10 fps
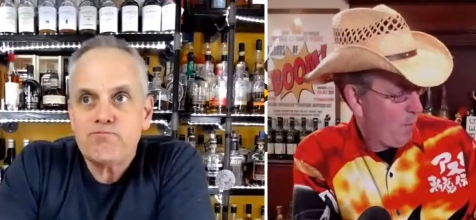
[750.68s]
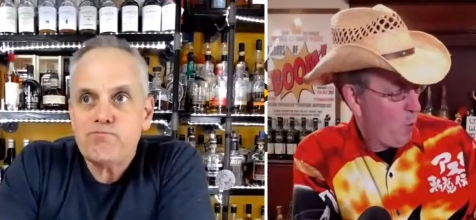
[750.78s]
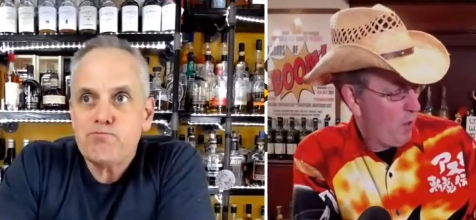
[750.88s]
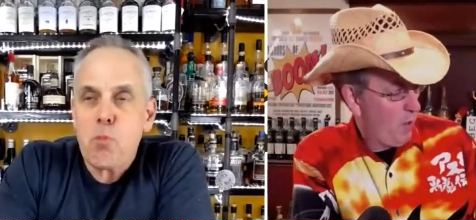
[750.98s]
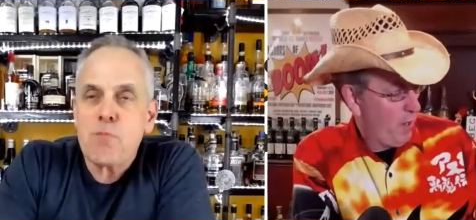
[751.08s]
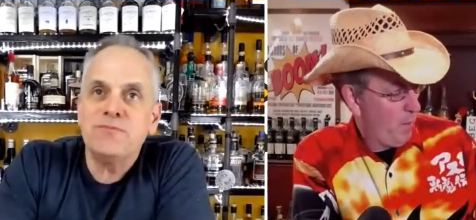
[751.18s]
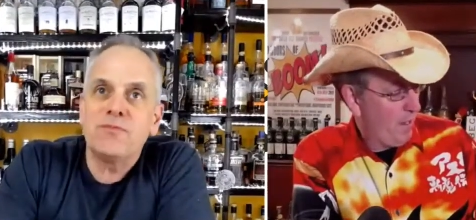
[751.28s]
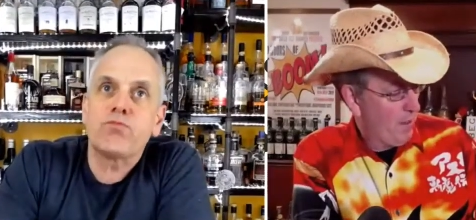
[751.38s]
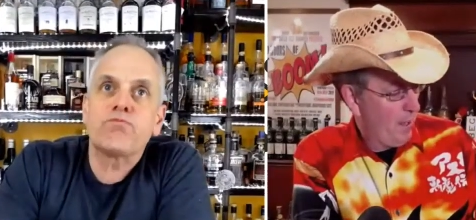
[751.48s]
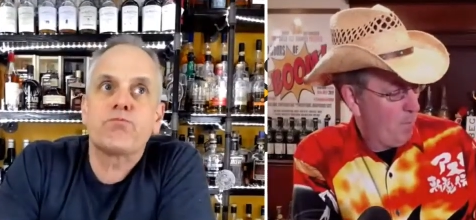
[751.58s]
Speaker 1: I'm wondering
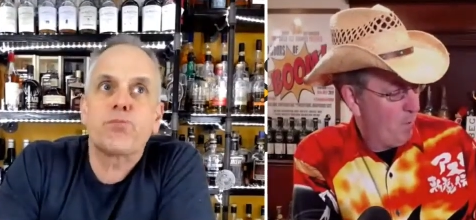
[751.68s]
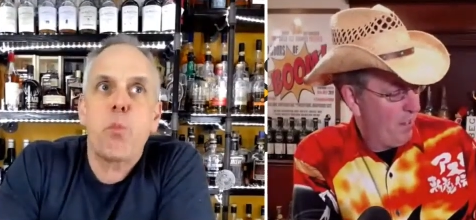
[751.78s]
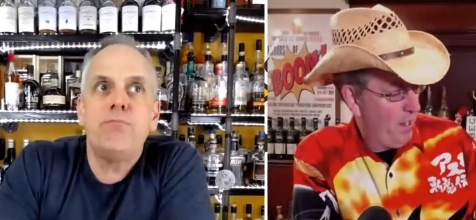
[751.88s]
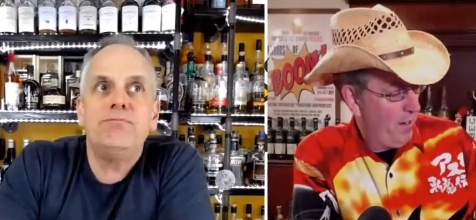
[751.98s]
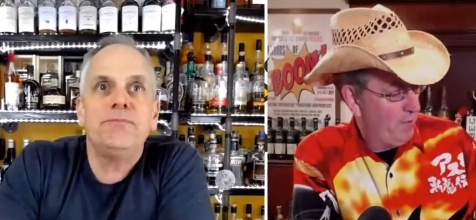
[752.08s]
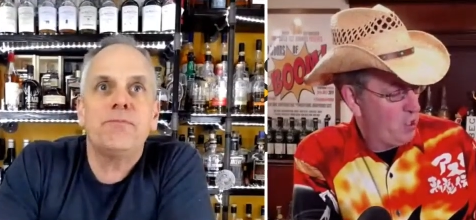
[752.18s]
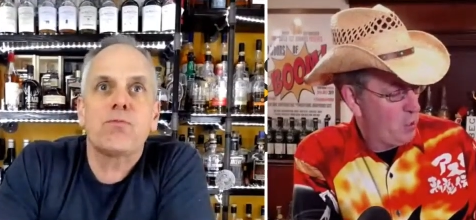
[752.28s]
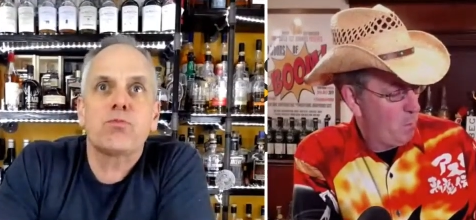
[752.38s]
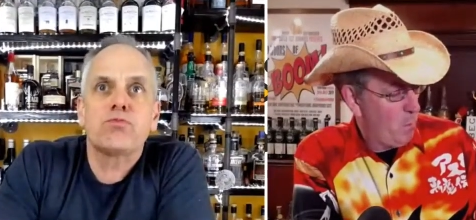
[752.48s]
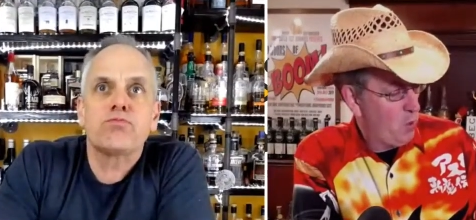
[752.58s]
about the blend of
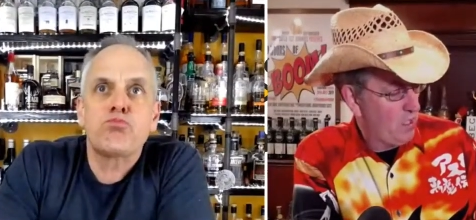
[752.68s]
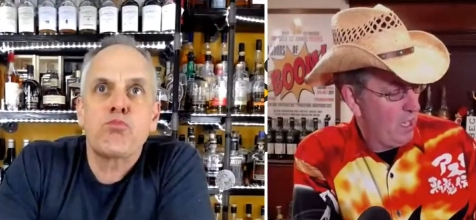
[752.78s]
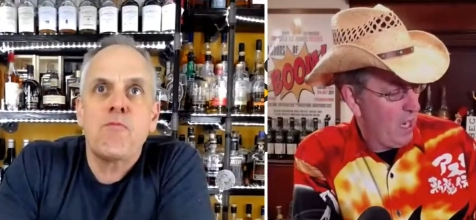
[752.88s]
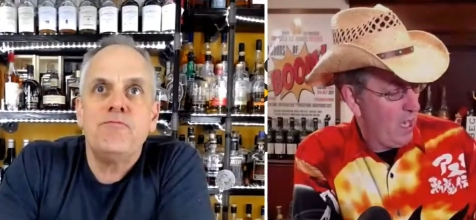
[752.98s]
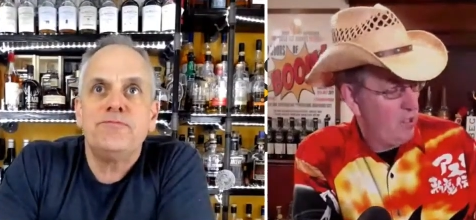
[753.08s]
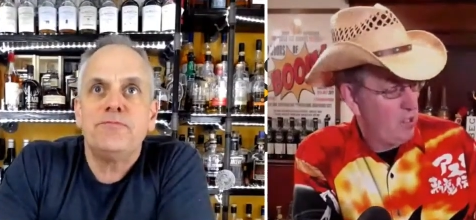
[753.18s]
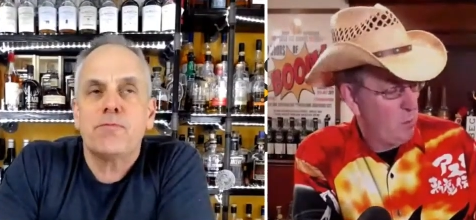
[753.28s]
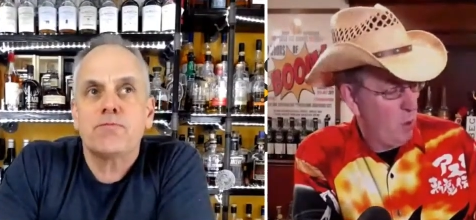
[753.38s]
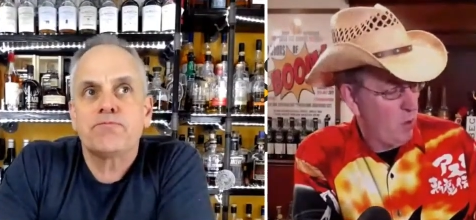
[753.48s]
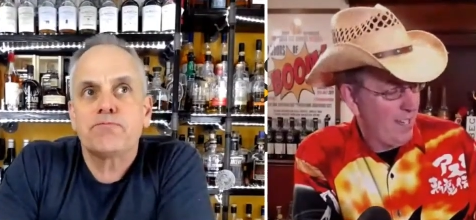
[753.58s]
smoked and
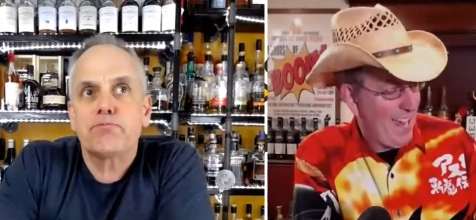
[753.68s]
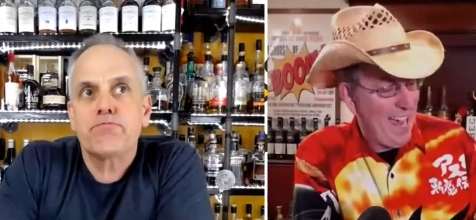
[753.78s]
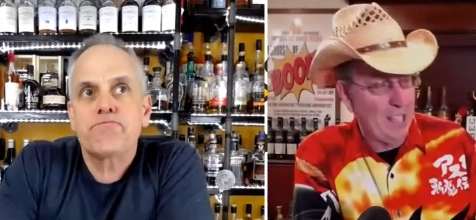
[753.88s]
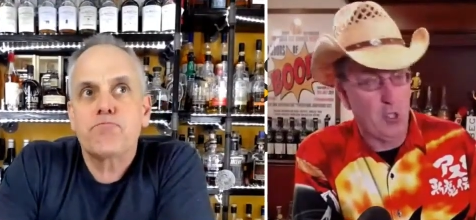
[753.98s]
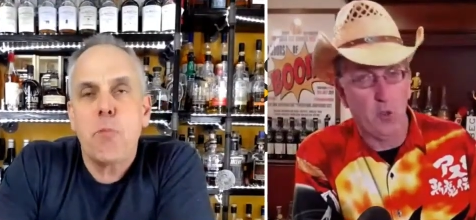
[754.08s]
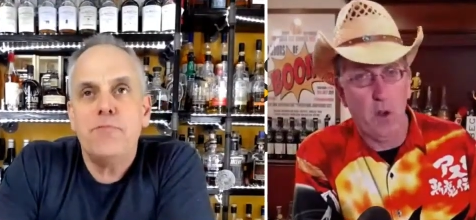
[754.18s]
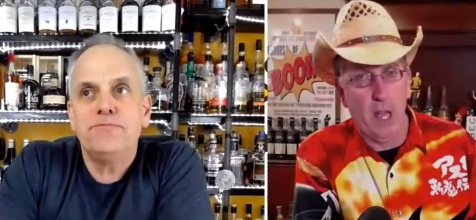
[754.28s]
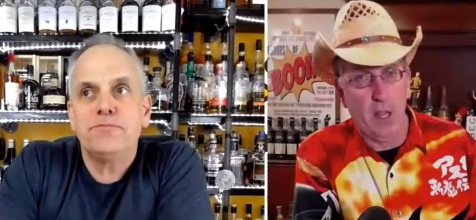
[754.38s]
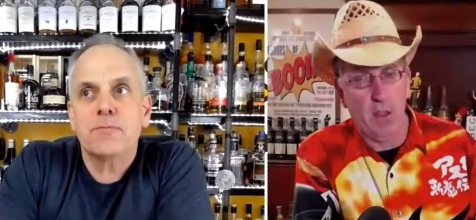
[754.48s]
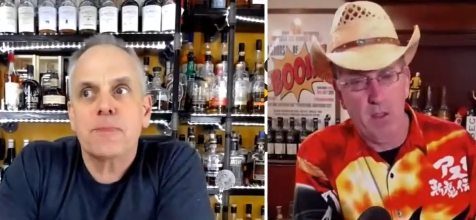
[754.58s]
unsmoked cask
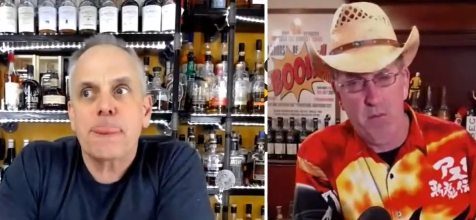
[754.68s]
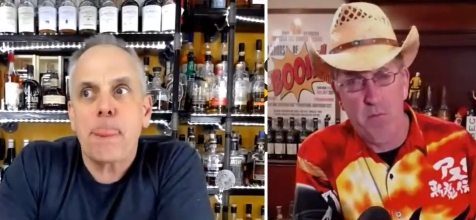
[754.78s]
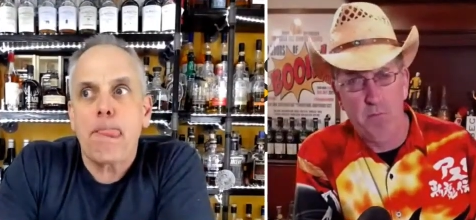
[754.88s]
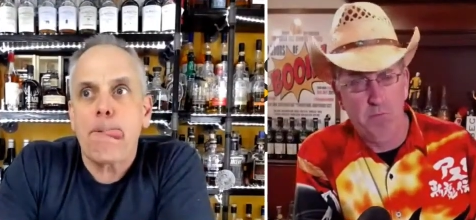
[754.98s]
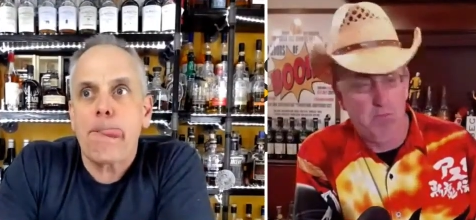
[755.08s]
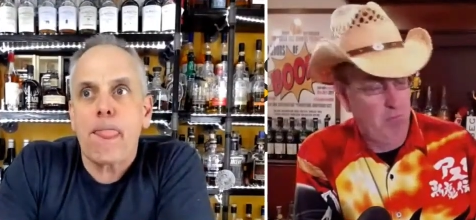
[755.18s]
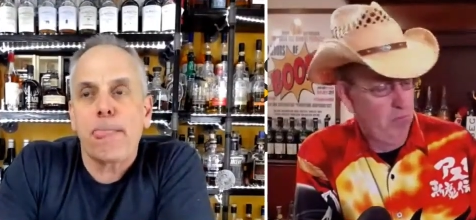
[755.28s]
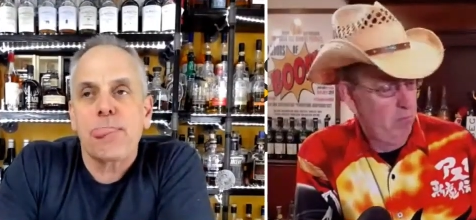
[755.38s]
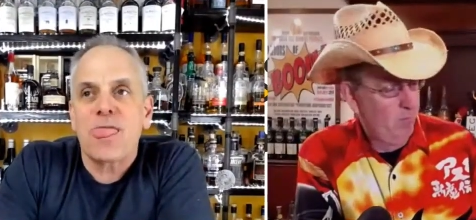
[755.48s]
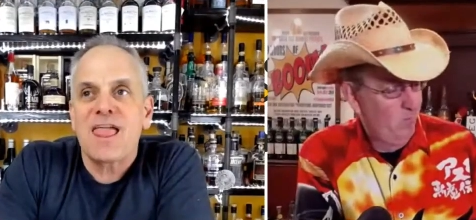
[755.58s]
strength.
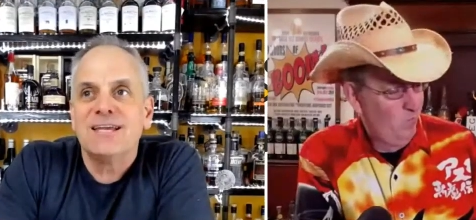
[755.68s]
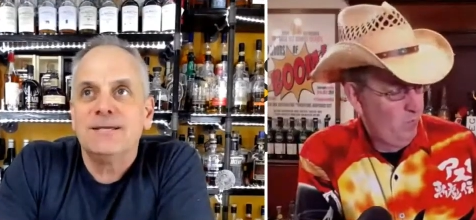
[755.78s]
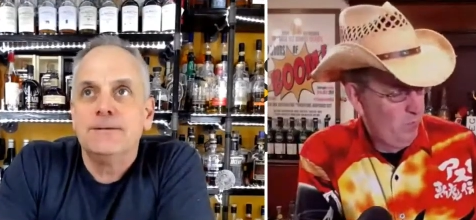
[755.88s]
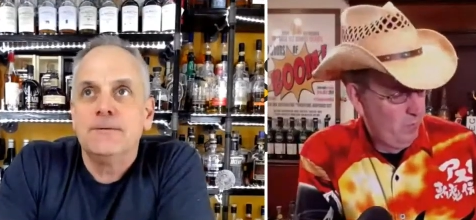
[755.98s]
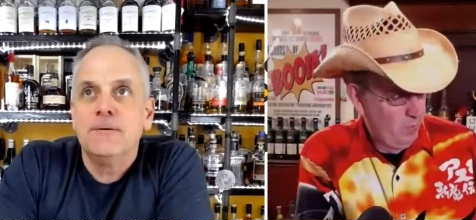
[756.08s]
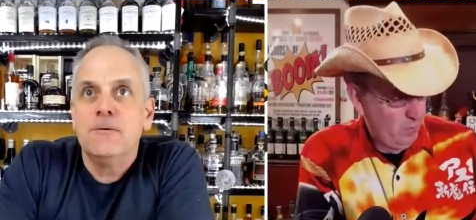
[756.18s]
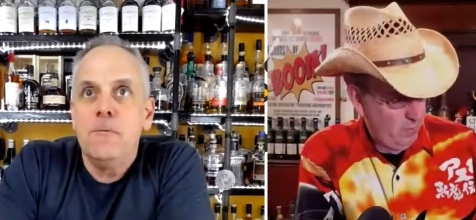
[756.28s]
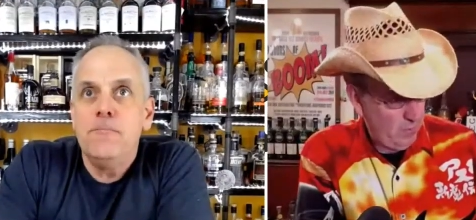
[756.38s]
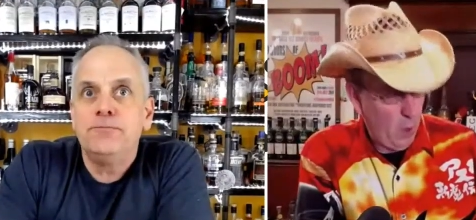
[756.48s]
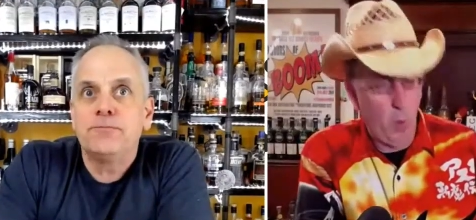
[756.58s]

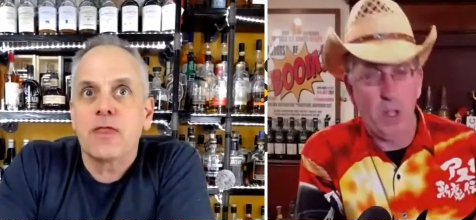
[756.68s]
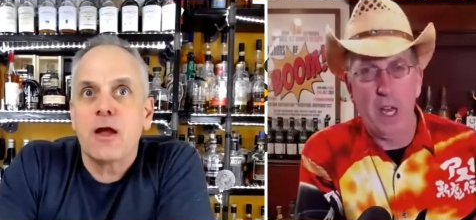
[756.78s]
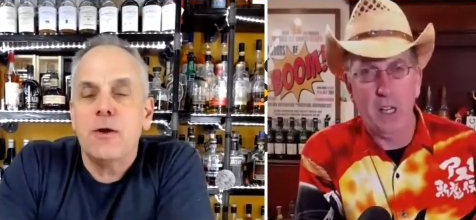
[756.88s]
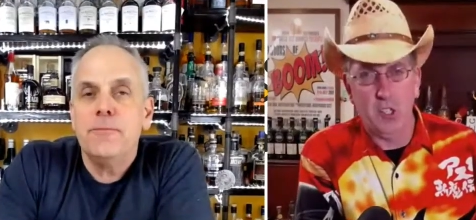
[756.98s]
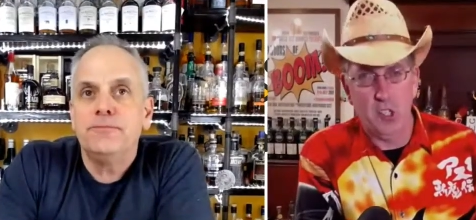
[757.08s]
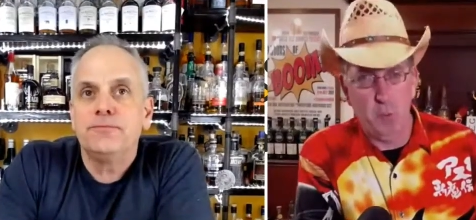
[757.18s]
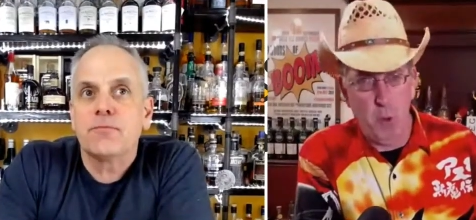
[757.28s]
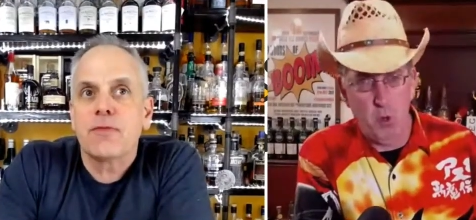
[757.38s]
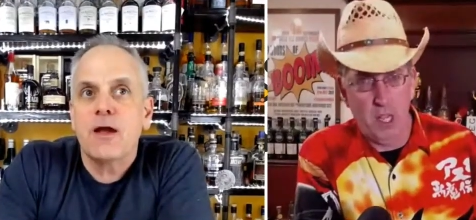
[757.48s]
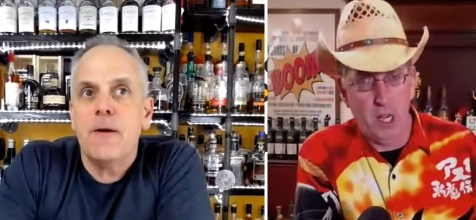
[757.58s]
What kind of
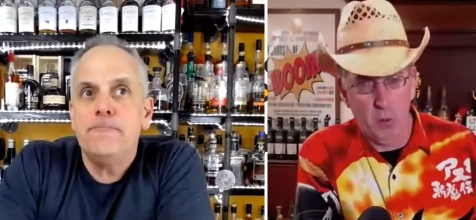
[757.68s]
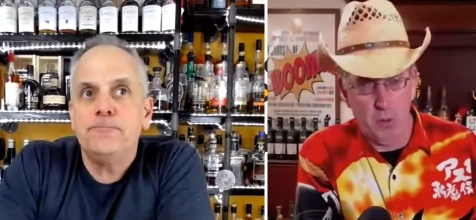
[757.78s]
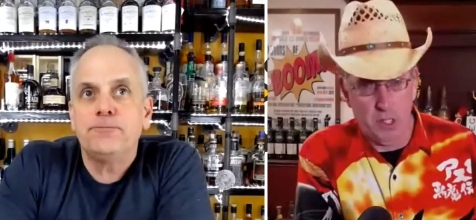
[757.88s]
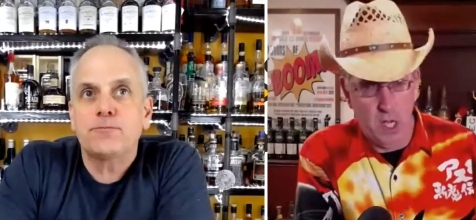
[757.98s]
smoking are we